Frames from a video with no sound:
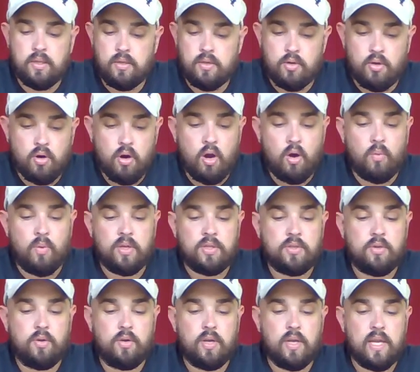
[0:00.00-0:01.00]
You're always
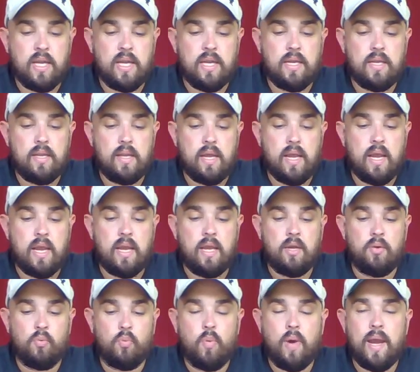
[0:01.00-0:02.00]
going to need
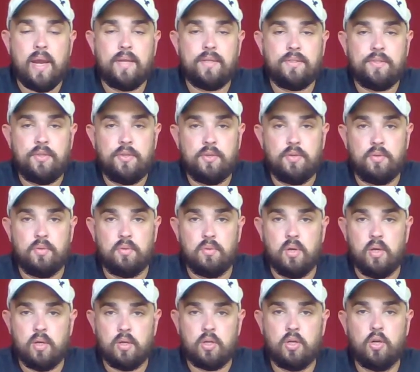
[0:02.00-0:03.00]
a way to
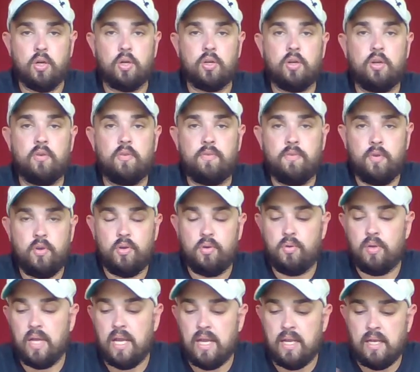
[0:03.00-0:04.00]
cook your
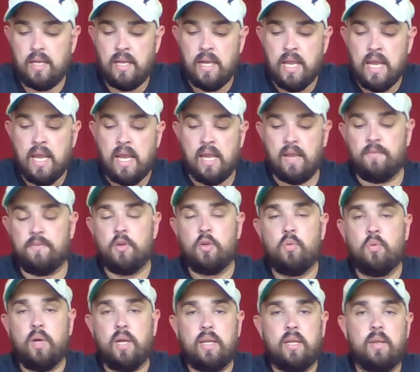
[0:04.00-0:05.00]
food. And if you
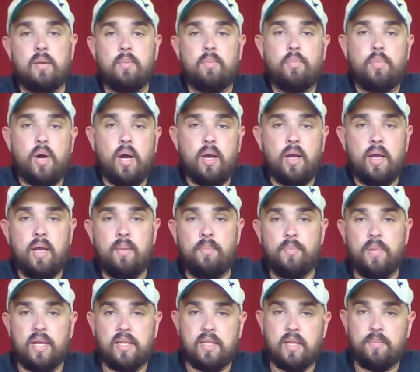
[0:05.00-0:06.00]
went and bought and
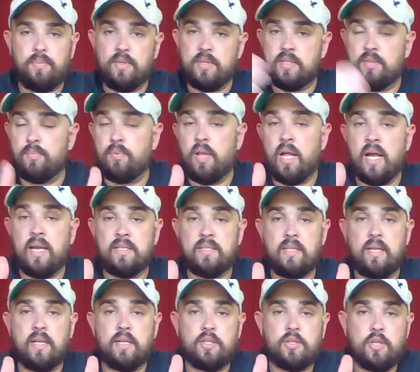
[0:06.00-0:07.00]
picked up the supplies
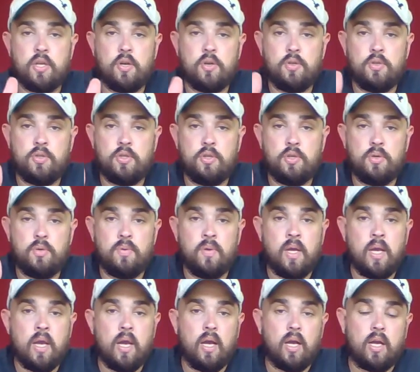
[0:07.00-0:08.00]
that I showed you
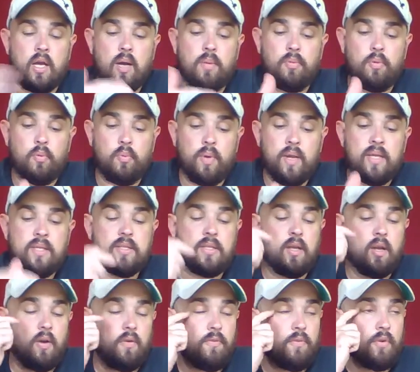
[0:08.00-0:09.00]
a couple of weeks
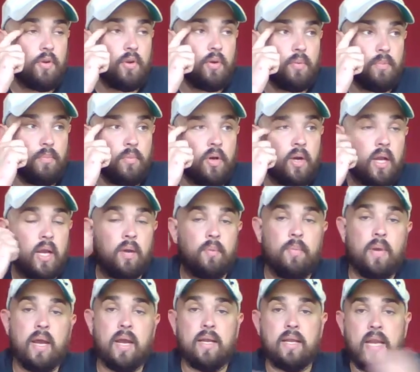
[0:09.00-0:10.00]
ago for your bug out
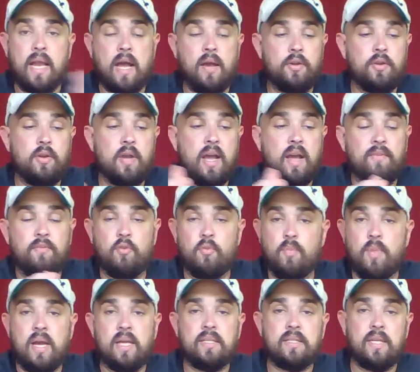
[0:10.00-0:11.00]
bag. Now you have your
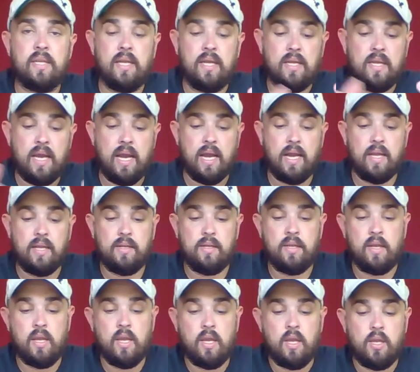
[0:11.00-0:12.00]
mess kit,
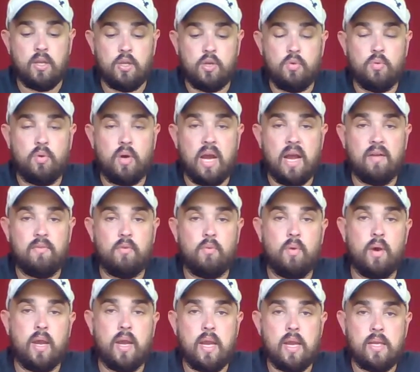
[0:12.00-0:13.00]
and you will have a
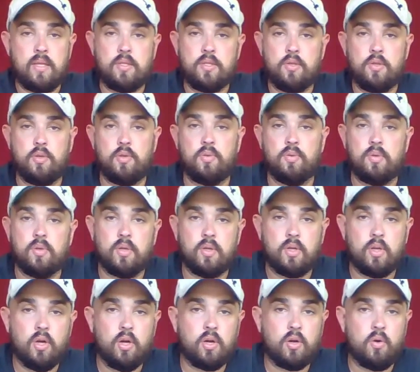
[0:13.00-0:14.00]
way to
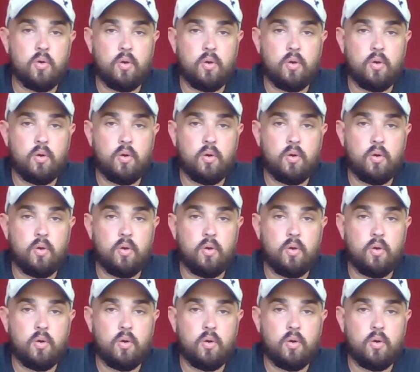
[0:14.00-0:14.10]
cook